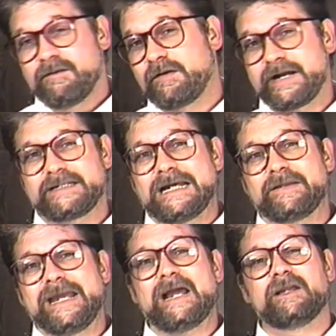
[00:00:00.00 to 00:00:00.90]
Frank
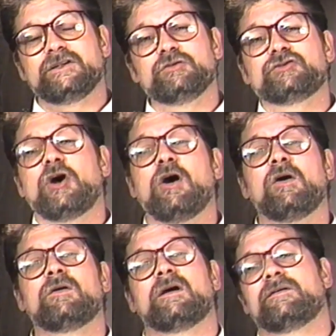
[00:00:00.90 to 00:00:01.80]
down the alley. You
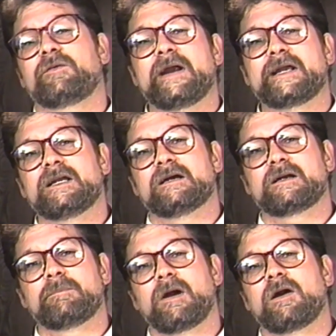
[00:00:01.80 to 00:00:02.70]
saw uh, Frank uh,
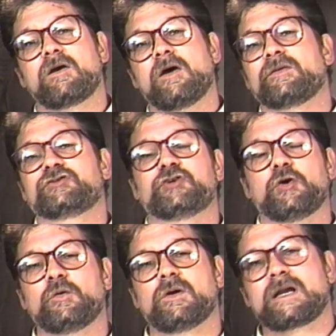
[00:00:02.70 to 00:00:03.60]
Gambaro on the
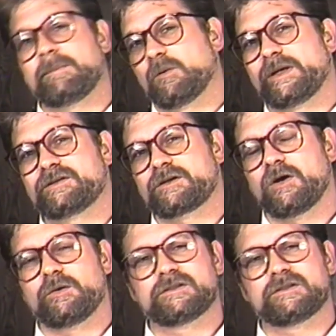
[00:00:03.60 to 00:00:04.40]
show a couple of weeks ago.